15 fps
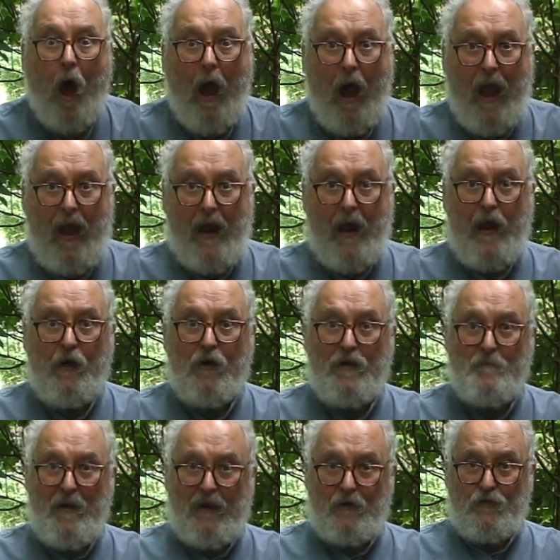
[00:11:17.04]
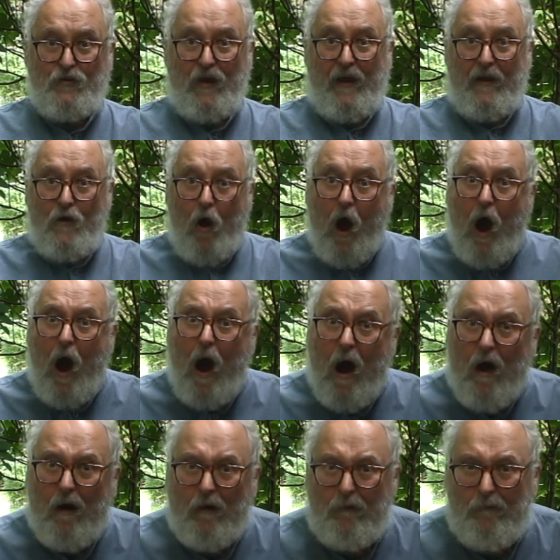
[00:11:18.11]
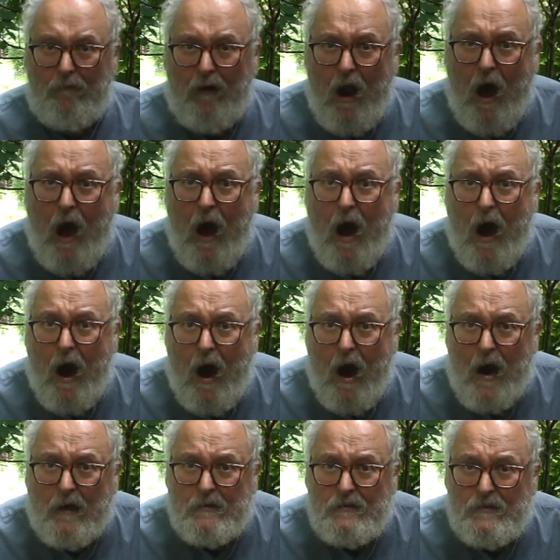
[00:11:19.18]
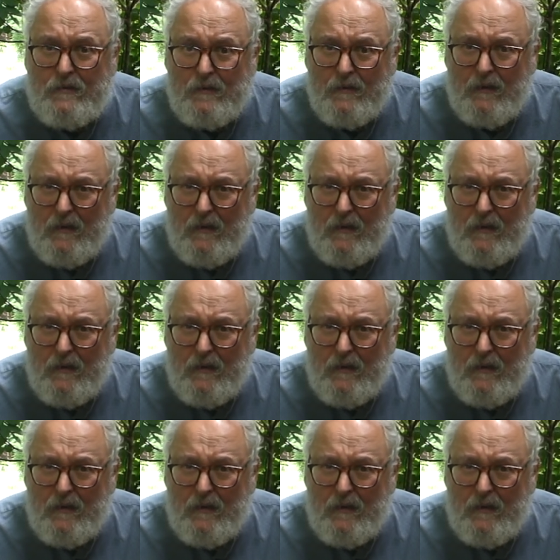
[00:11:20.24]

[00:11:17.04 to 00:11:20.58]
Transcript: Hairy Man said, hot rocks?